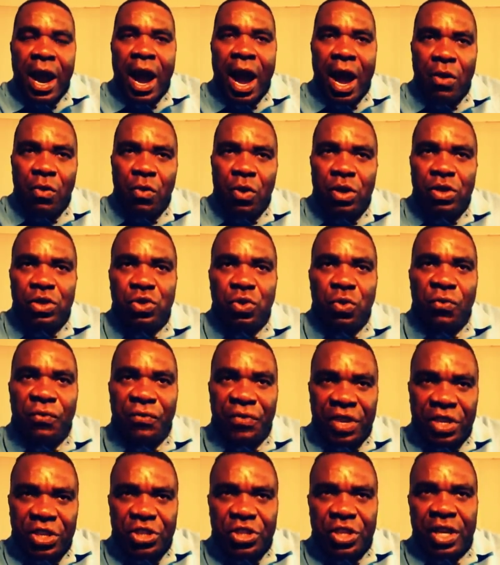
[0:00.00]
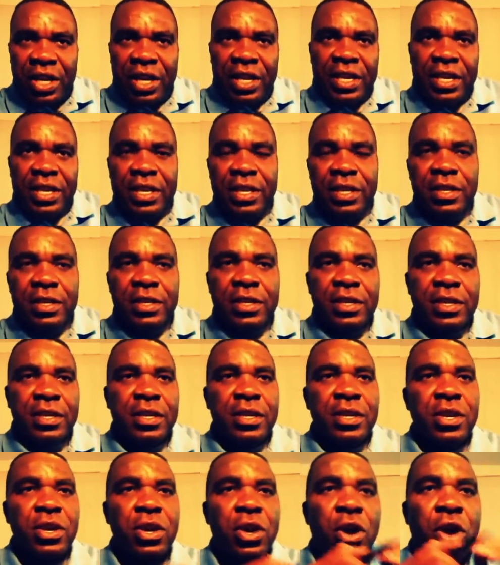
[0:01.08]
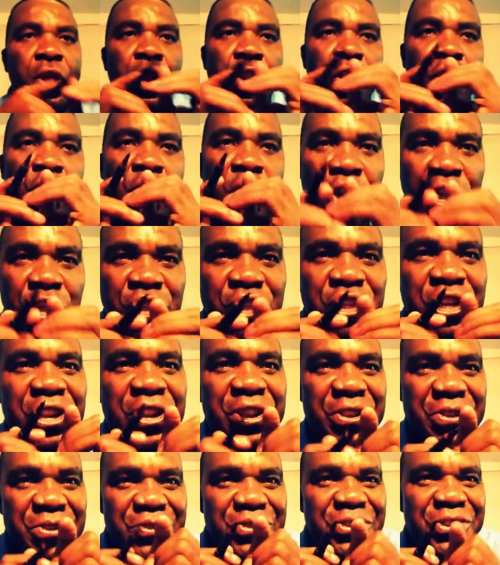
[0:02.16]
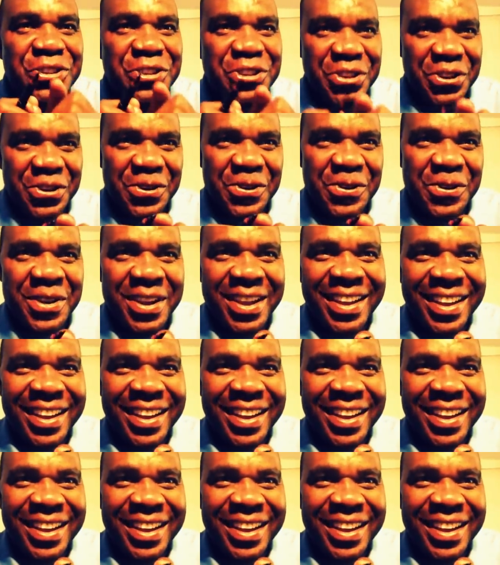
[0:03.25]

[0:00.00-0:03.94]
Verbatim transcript: I want to officially launch a new show.